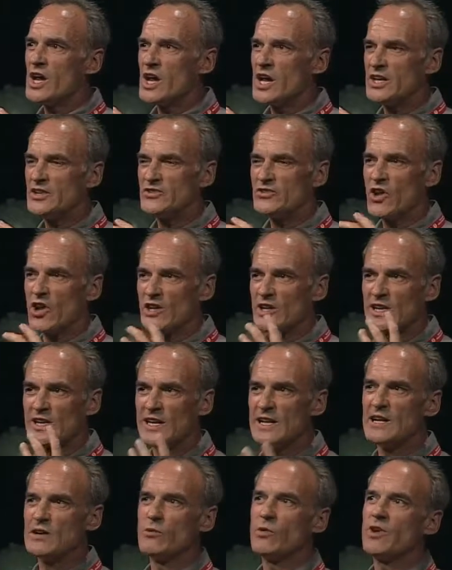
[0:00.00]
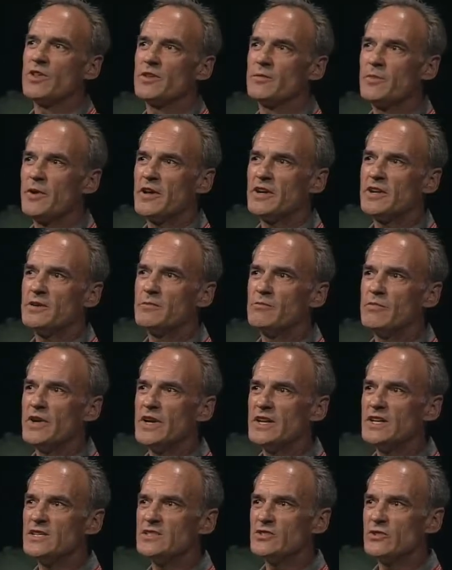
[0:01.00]
It's not clear what the painting
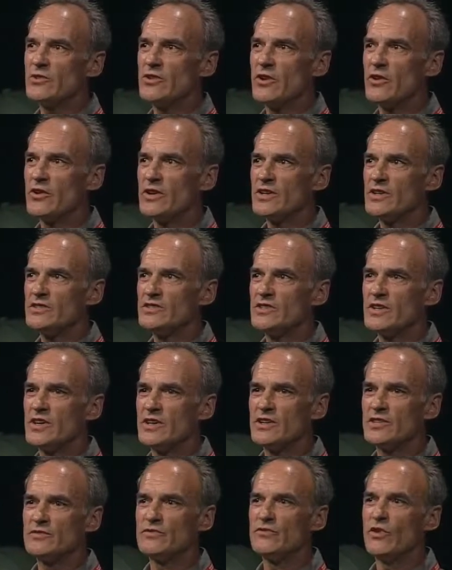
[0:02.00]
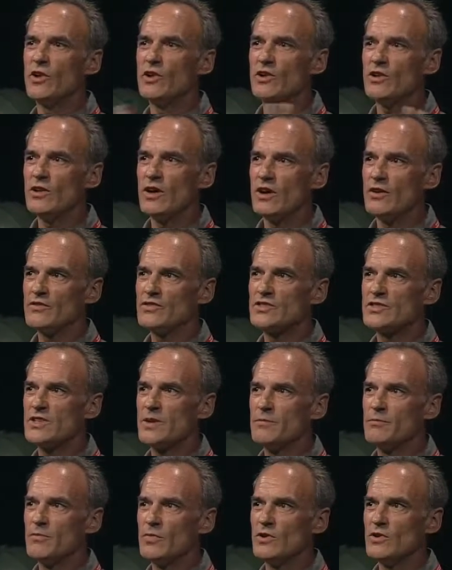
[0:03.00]
means, although it is full of
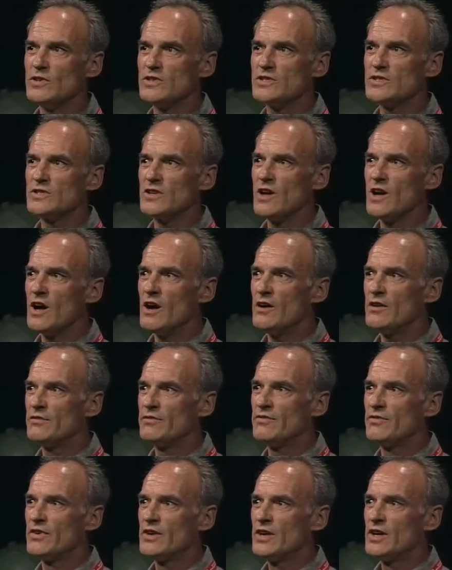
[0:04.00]
symbols that